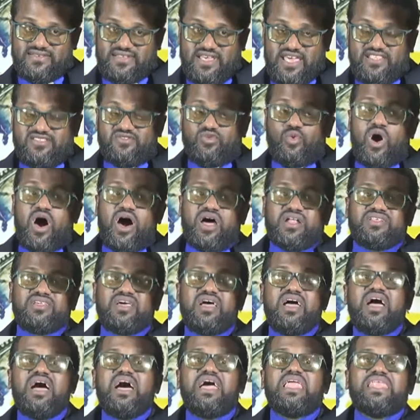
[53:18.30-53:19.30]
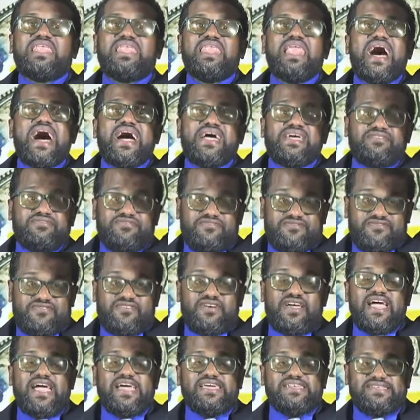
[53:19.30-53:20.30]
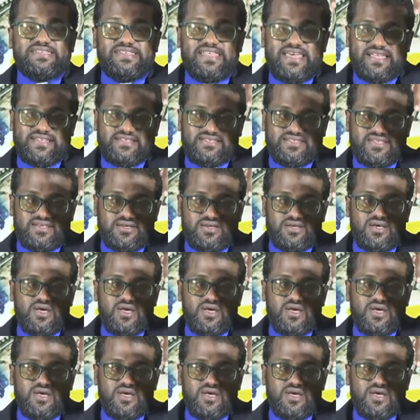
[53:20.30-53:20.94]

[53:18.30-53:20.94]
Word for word: It's what? Life and death.